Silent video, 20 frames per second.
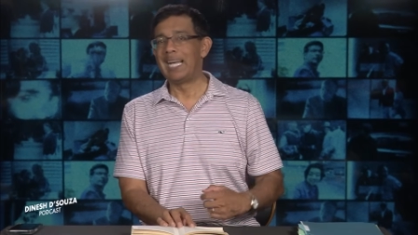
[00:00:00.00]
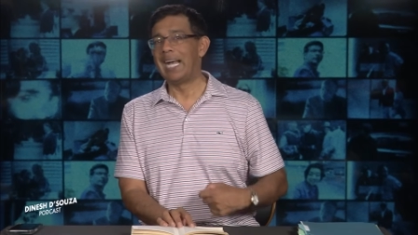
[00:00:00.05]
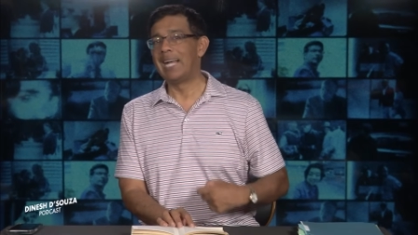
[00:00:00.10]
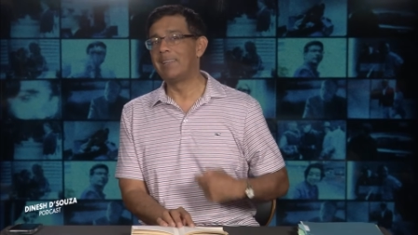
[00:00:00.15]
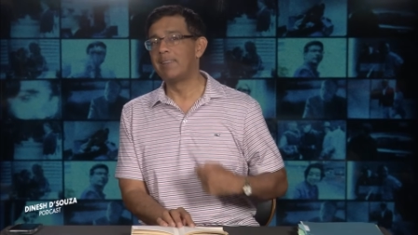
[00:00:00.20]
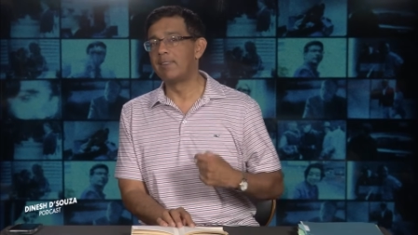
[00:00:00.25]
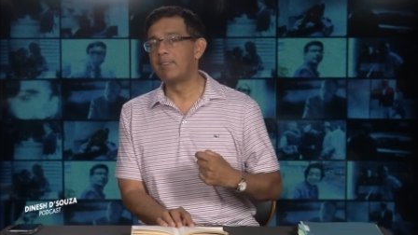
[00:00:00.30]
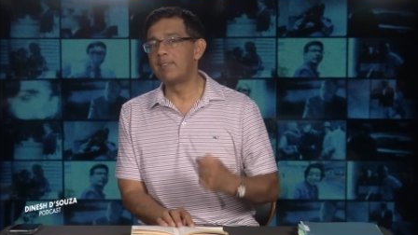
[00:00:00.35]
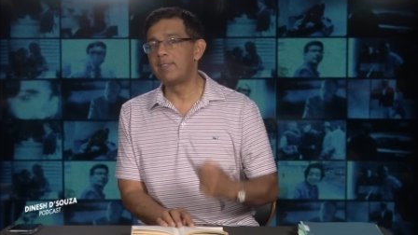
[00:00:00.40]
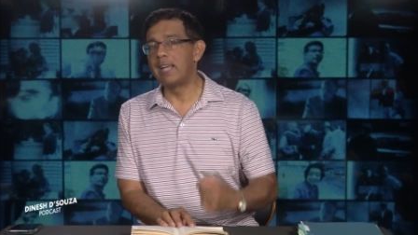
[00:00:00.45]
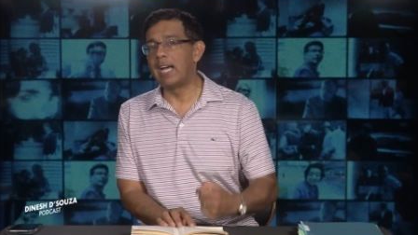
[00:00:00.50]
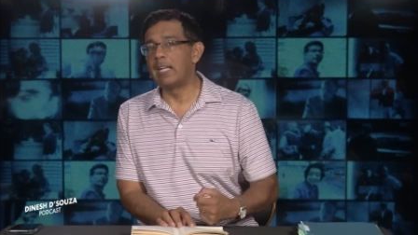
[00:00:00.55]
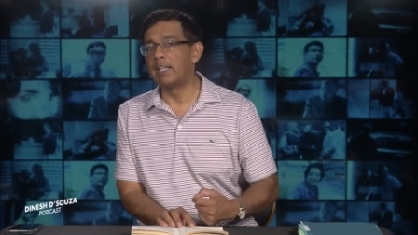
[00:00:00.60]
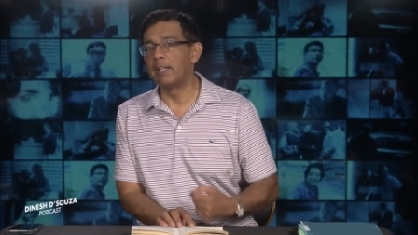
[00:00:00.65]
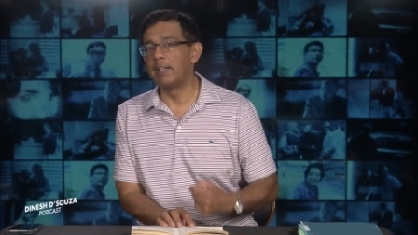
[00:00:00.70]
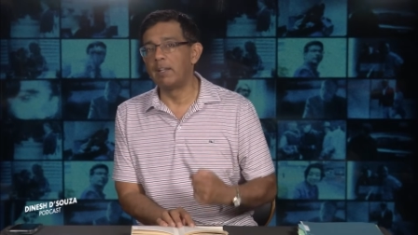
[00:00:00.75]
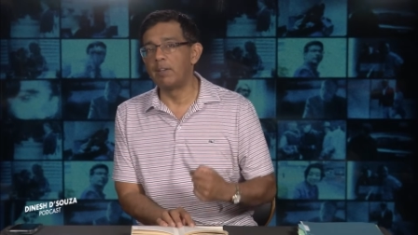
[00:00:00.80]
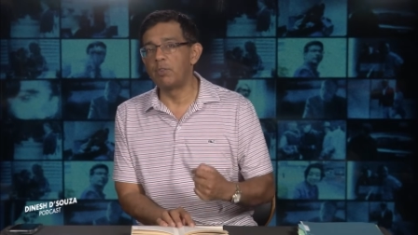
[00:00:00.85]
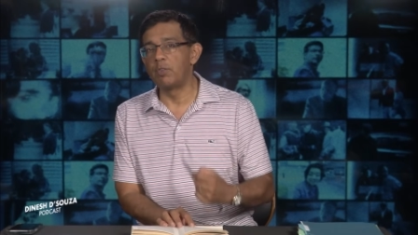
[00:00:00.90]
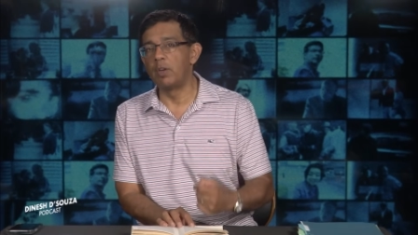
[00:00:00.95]
and the
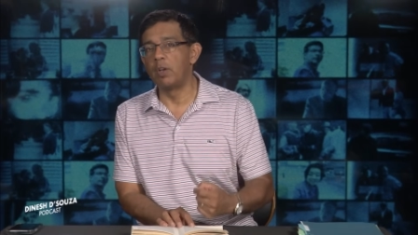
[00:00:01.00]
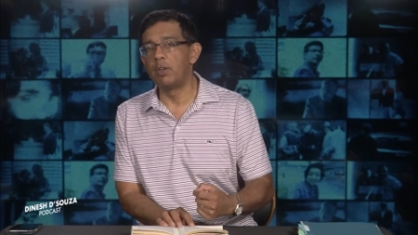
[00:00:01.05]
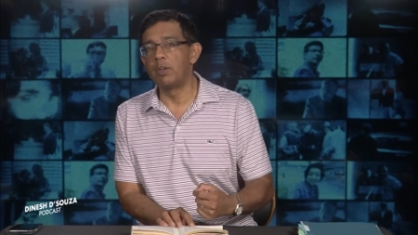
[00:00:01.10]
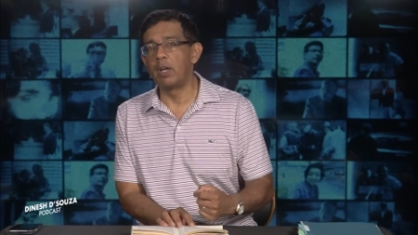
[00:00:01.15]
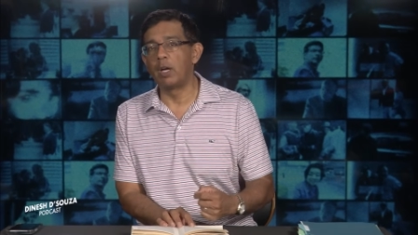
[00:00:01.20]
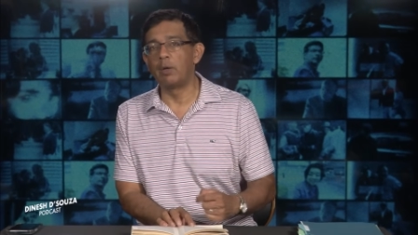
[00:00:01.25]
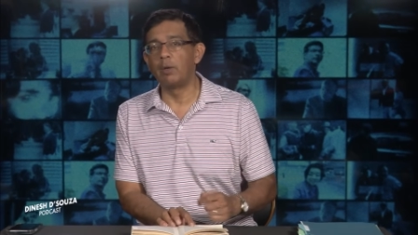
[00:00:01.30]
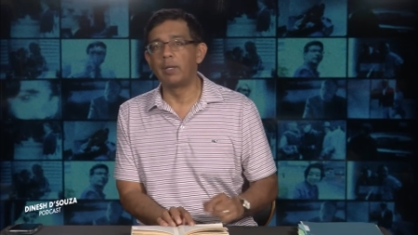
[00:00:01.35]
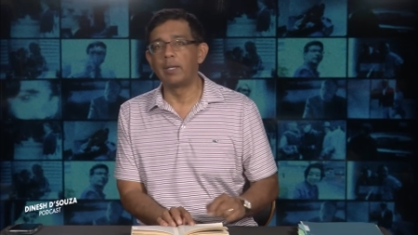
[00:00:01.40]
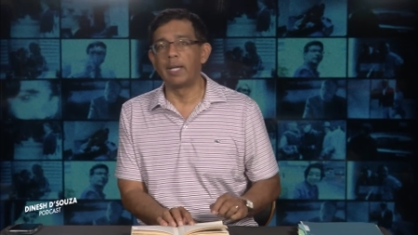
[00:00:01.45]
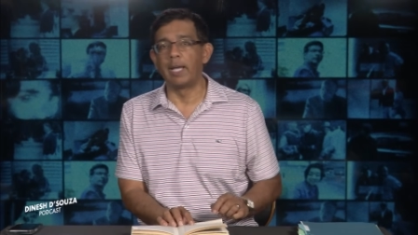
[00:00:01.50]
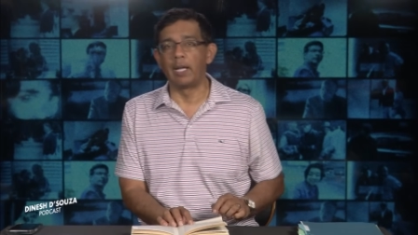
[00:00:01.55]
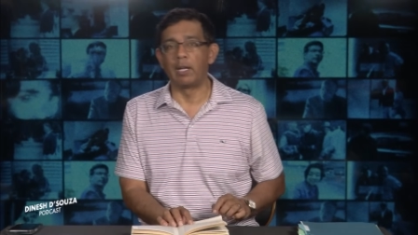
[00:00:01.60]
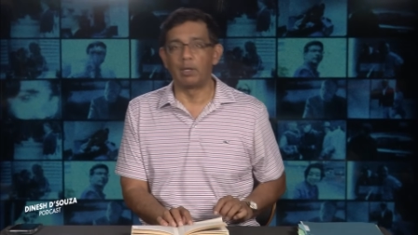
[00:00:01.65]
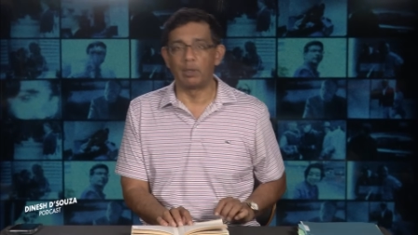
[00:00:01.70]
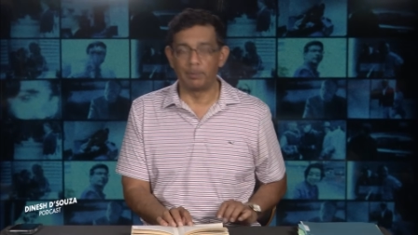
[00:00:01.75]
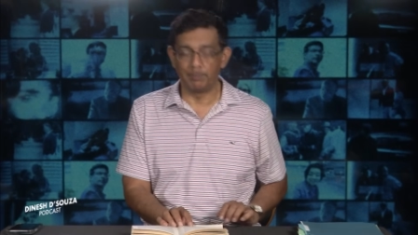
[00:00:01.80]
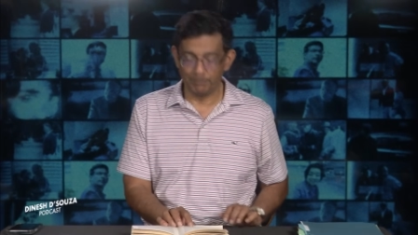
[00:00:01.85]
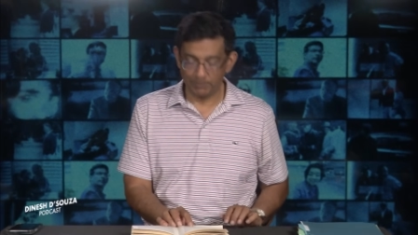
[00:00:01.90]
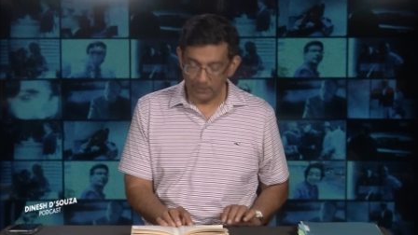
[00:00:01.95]
Stalinist
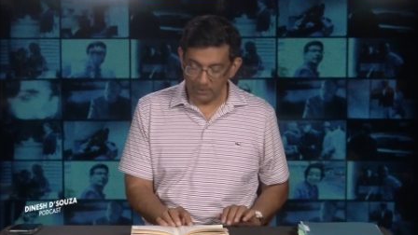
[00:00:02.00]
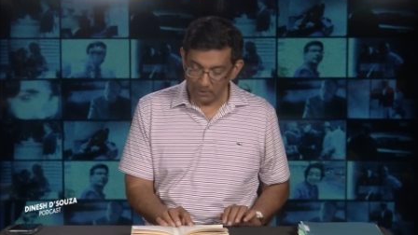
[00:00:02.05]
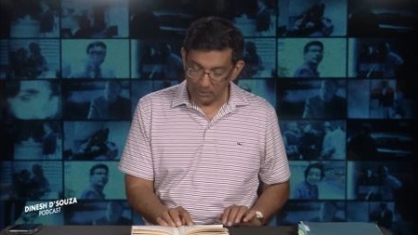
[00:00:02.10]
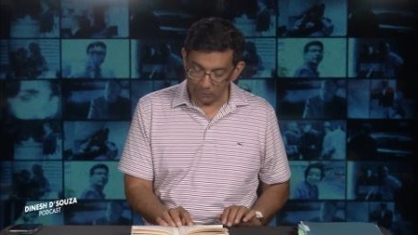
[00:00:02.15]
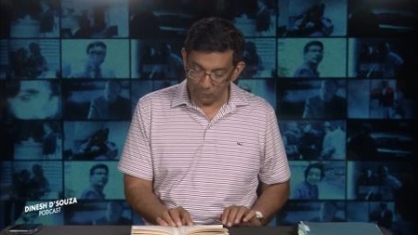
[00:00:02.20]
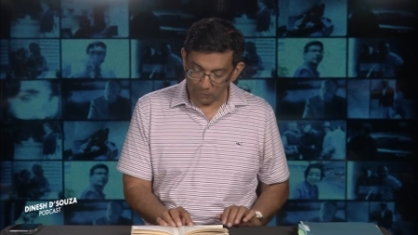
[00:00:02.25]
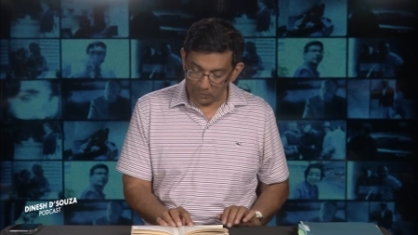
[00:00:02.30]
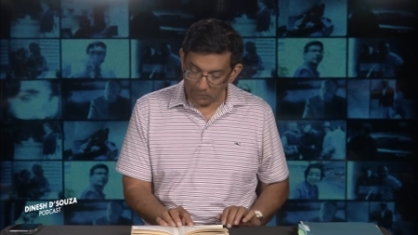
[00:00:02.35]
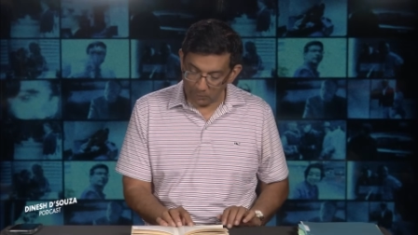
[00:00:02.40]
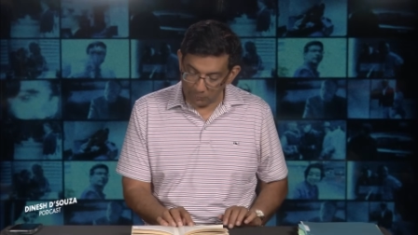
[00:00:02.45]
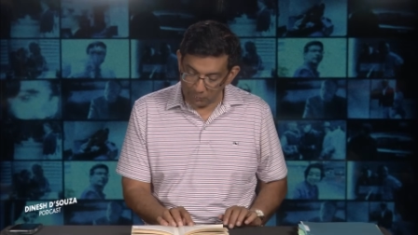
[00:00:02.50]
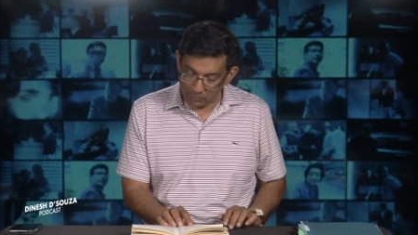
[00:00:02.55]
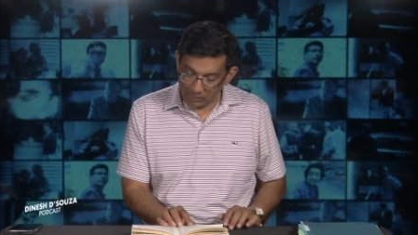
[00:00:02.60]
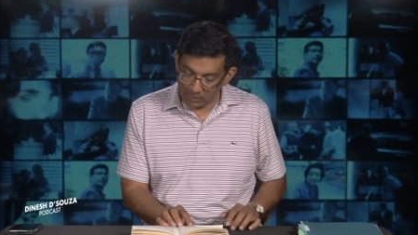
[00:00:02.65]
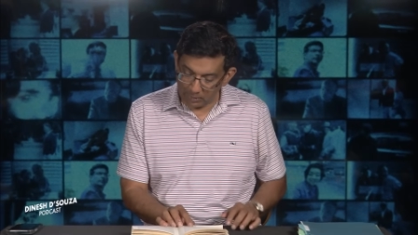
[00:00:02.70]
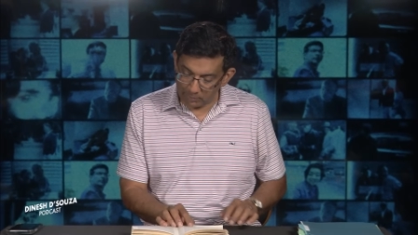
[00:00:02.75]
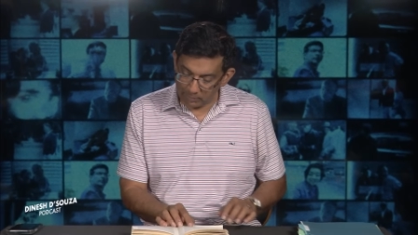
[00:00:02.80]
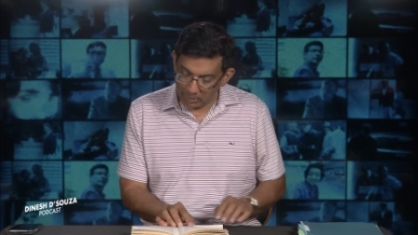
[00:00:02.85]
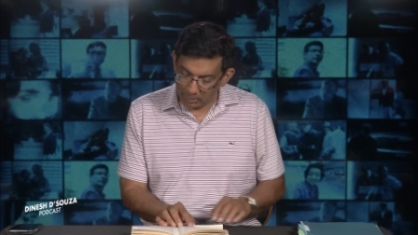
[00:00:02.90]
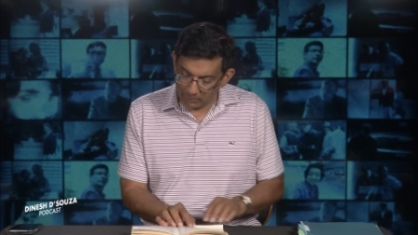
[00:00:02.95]
interrogator. So here's the
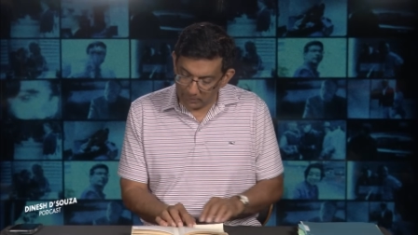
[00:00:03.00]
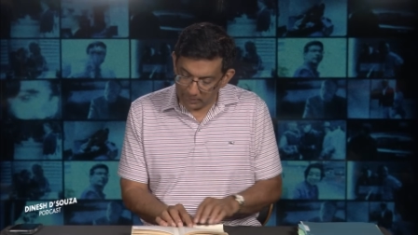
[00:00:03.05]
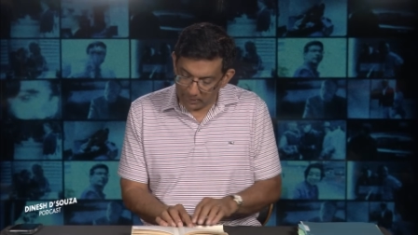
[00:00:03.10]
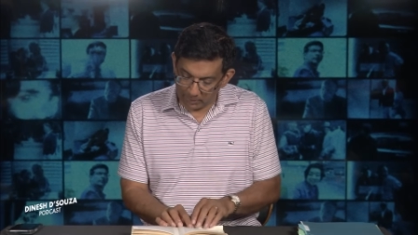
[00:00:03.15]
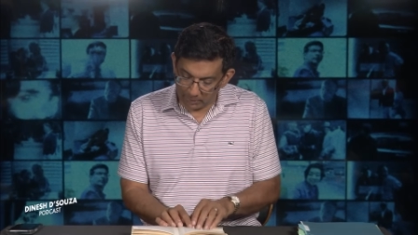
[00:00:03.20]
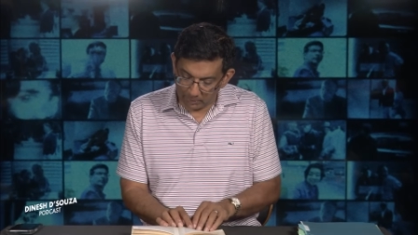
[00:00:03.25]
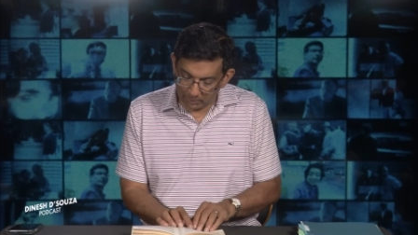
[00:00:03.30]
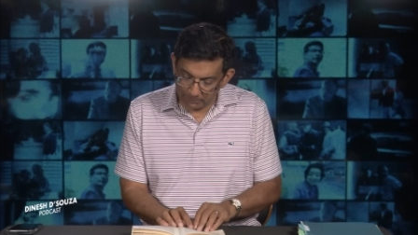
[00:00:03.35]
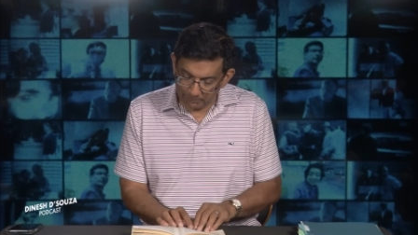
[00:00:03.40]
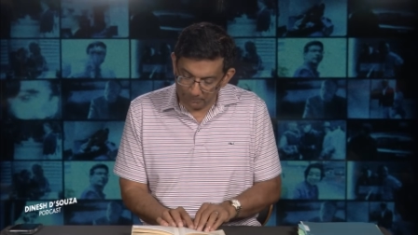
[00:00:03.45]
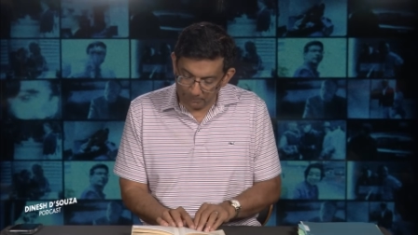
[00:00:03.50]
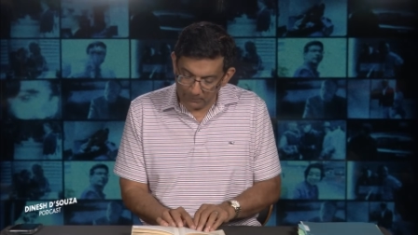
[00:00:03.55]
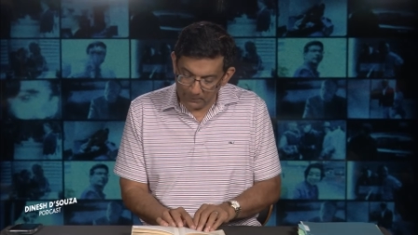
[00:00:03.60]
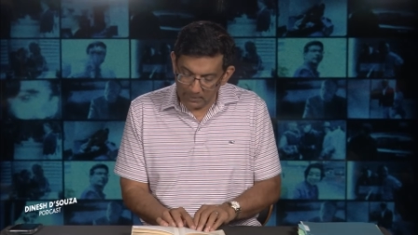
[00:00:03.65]
interrogator.